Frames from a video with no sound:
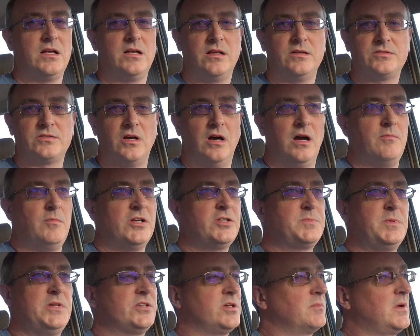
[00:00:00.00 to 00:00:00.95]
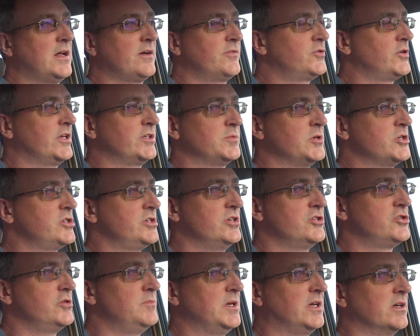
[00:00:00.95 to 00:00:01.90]
So it must be some kind of transmission
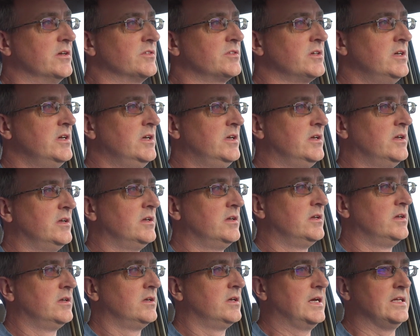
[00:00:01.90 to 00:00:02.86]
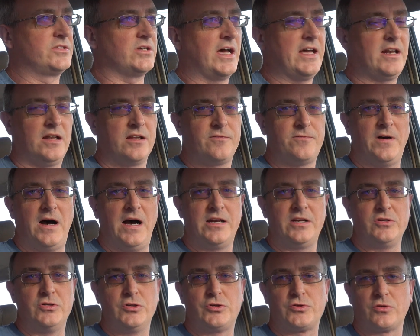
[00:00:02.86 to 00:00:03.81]
issue because it's idling fine
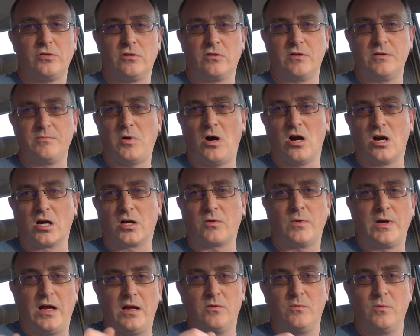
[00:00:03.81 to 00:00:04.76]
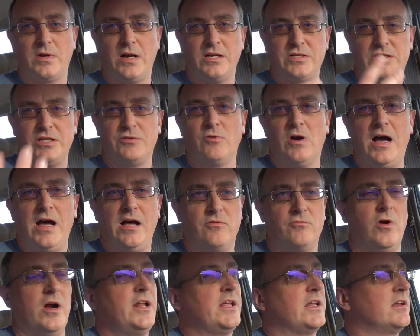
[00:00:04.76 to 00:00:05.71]
in neutral or in park. When I did
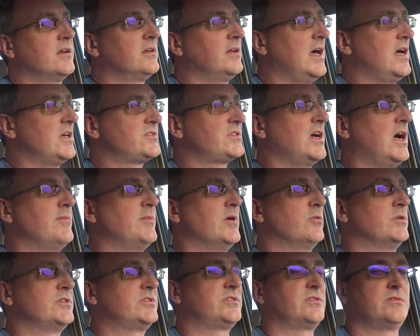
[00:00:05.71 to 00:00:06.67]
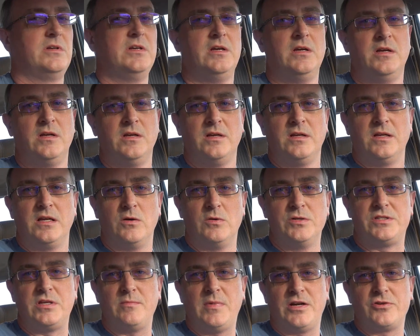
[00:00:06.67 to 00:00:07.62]
run it last time, it was
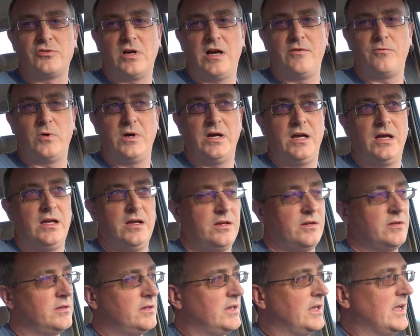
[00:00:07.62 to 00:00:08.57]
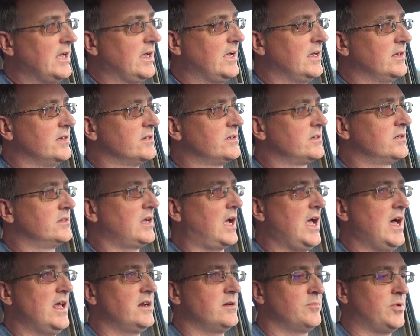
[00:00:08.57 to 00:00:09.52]
in my driveway and I
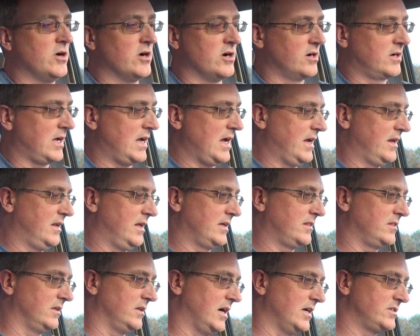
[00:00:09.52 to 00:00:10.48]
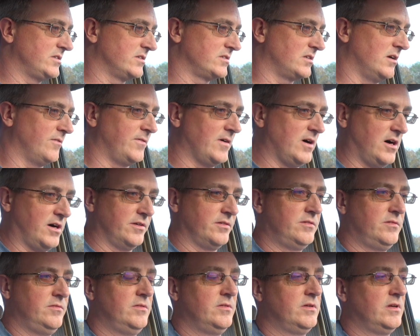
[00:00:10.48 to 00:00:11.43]
had it in park. I had like the lights and stuff
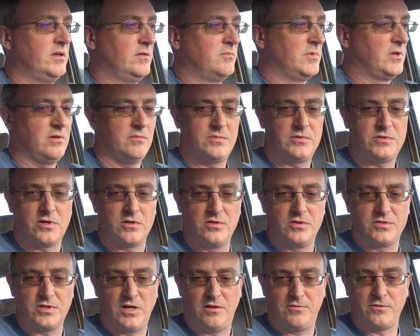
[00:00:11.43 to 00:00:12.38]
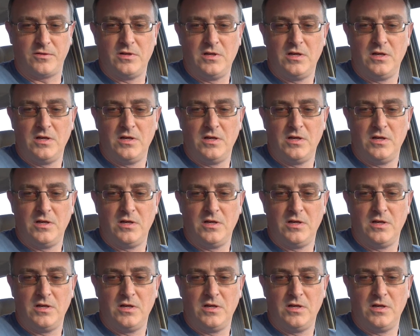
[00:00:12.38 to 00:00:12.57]
on. Turn those off.